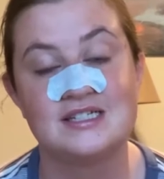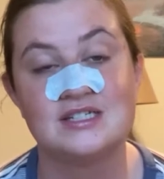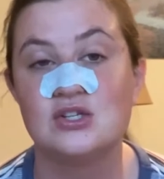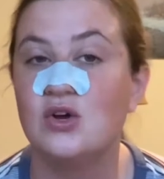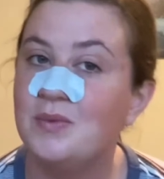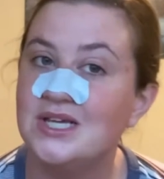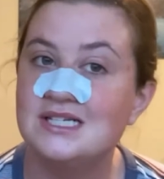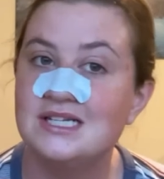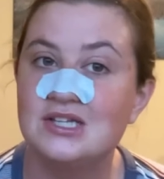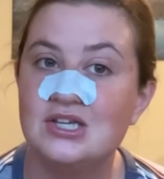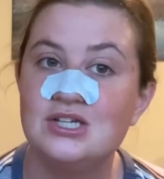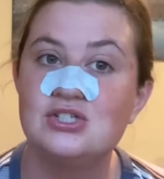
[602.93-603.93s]
So
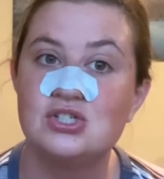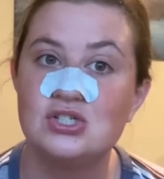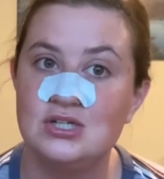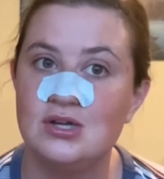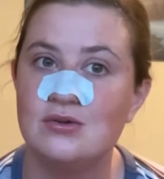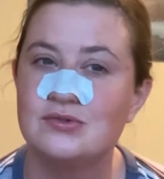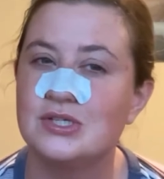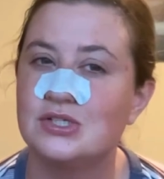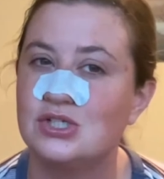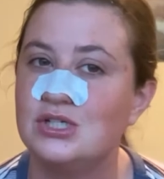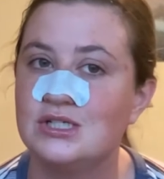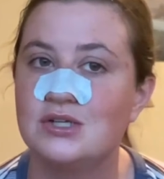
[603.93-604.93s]
basically she knows that
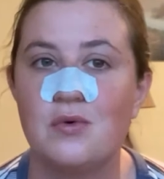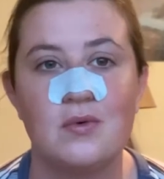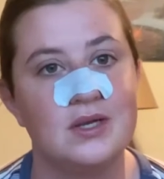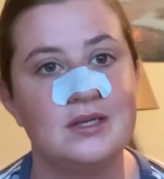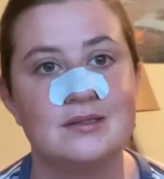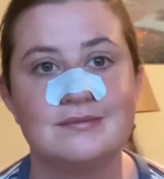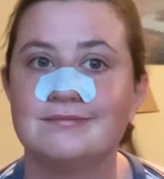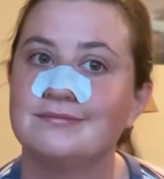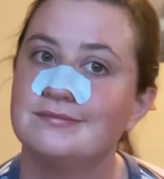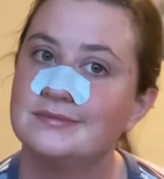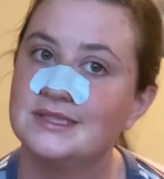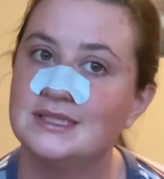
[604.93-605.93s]
she's going
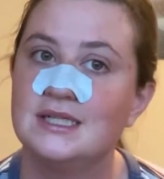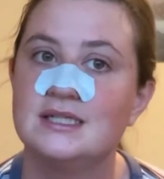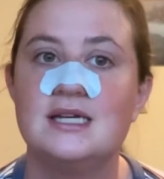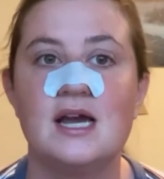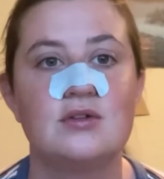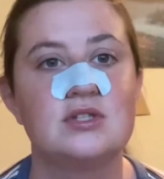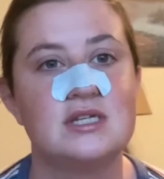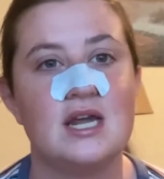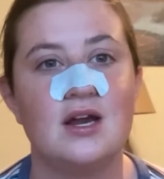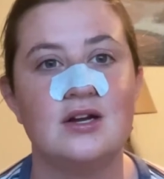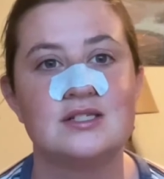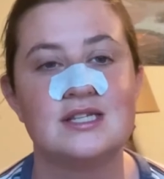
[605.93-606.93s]

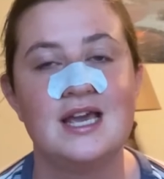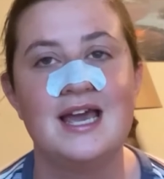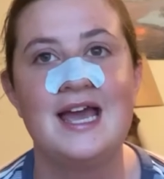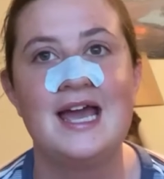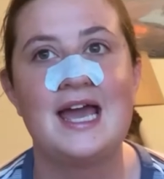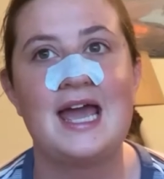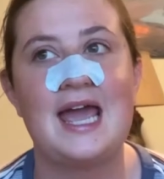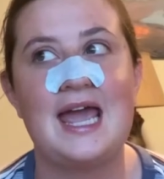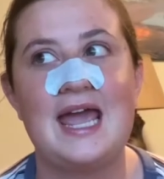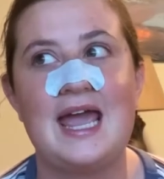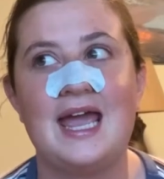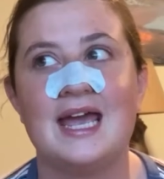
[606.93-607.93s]
downstairs,
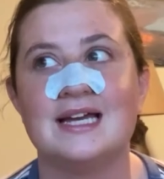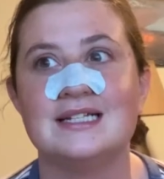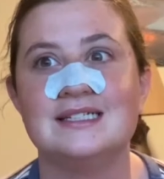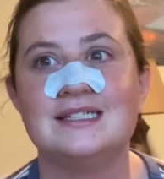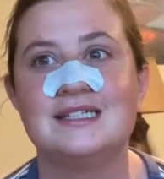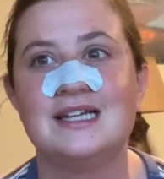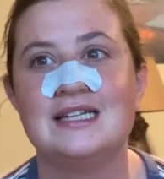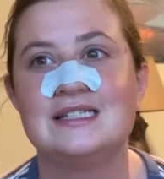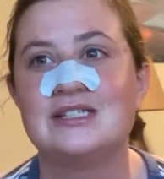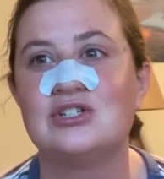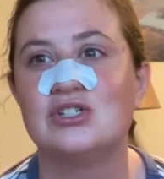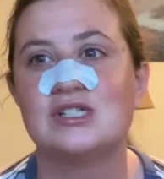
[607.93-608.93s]
and
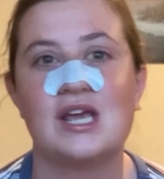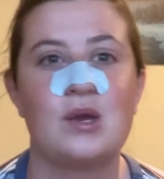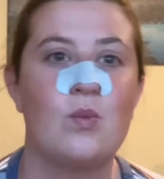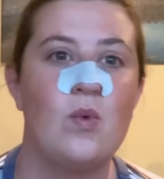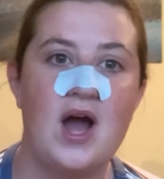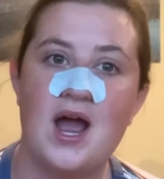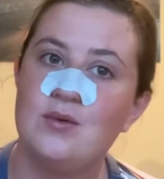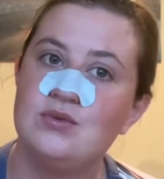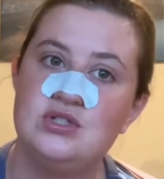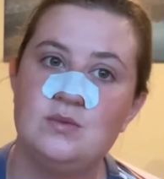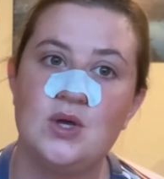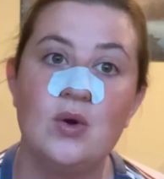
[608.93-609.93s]
it's just like, why
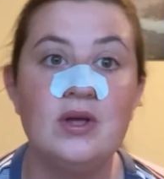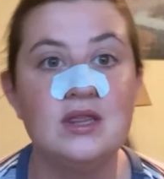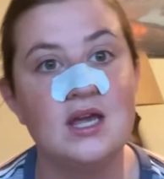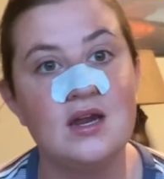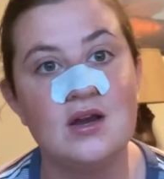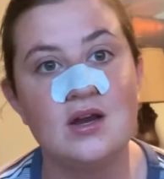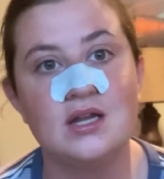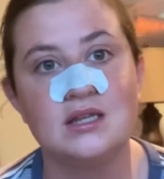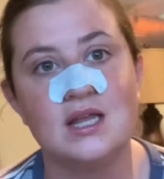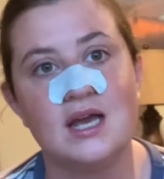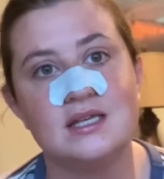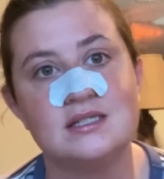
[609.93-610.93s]
would you be going there
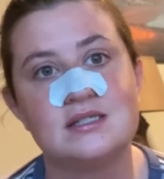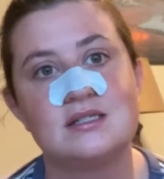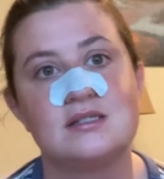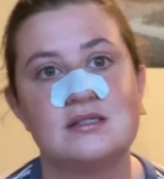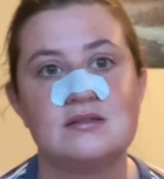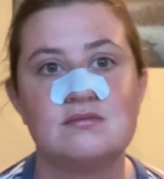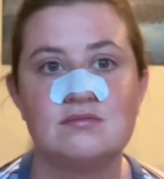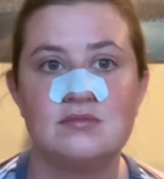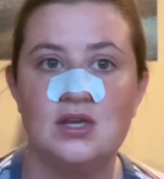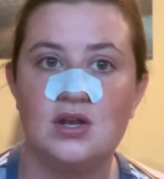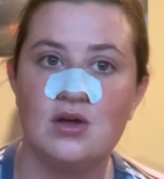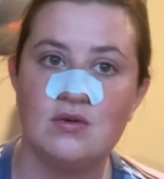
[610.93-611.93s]
unless,
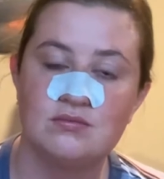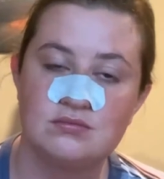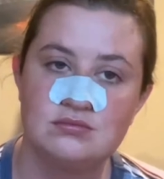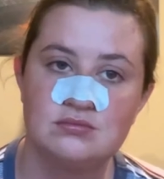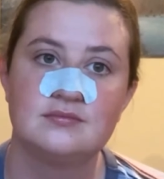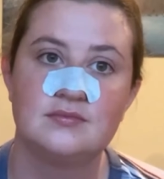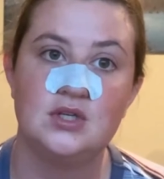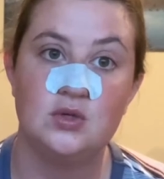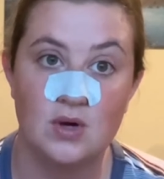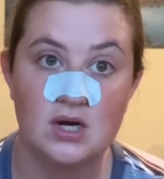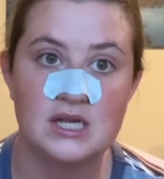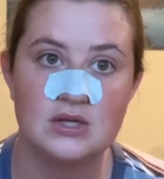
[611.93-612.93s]
you
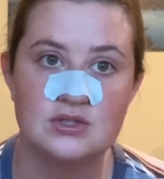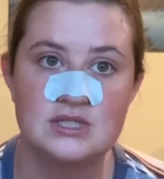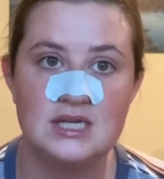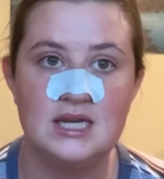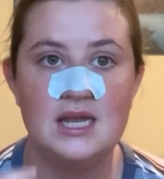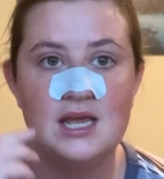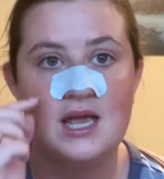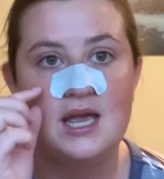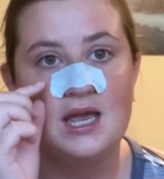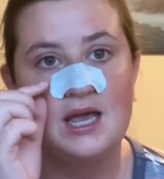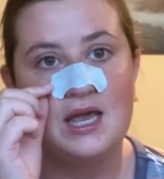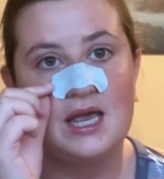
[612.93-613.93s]
are guilty?
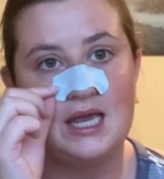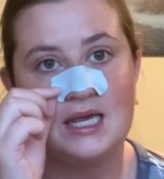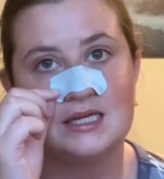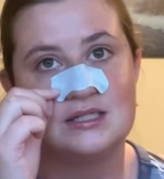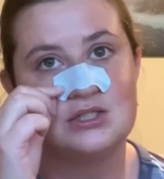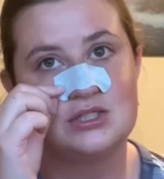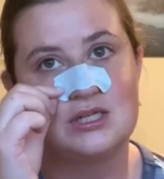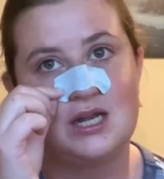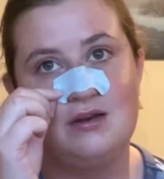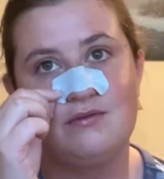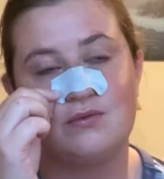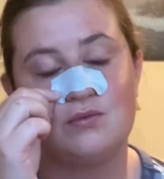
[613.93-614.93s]
And just
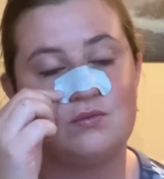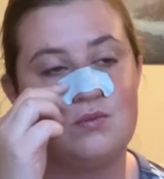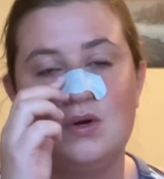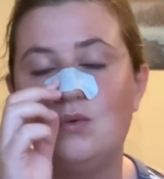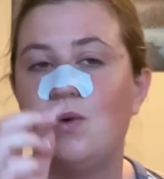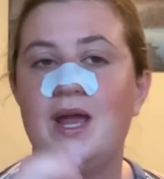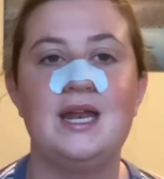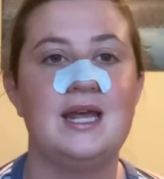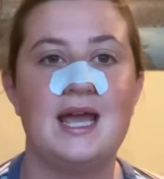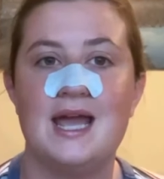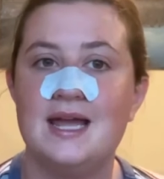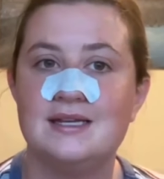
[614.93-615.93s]
kind of, what a way to
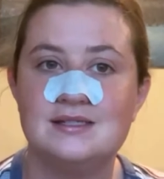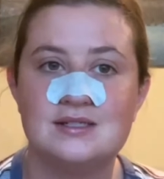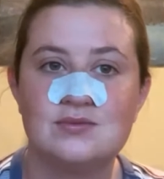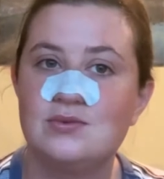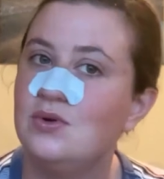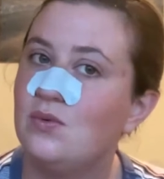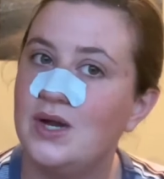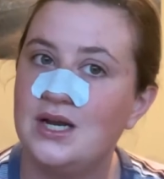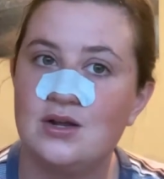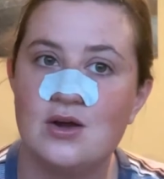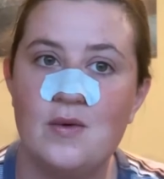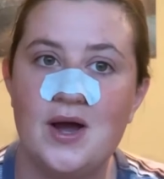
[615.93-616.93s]
end. What a way to
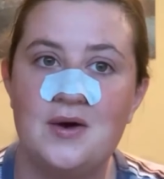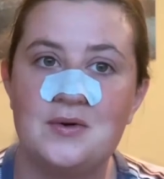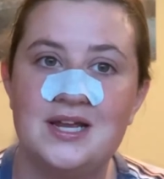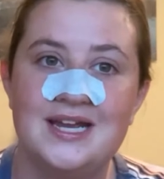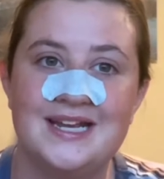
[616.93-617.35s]
go out.